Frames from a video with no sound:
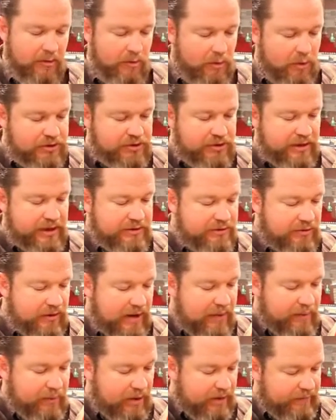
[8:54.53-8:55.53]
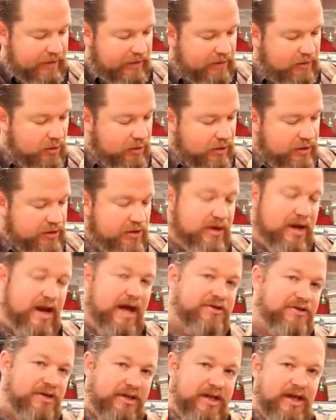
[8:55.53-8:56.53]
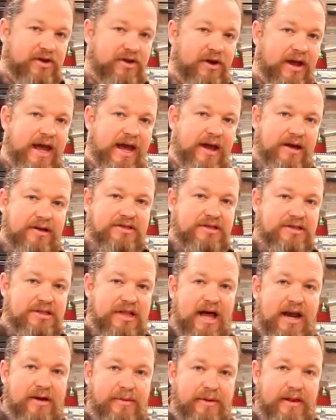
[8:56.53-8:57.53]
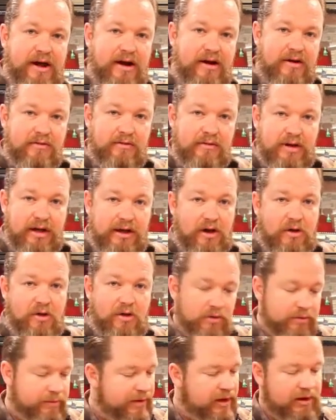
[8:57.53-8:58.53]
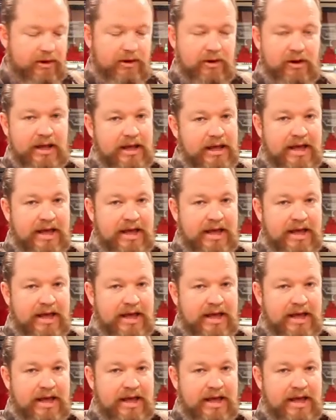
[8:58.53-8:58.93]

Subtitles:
once you get your ammo and everything loaded in, you can actually take your handguns, slide them in there, and they'll hold them there.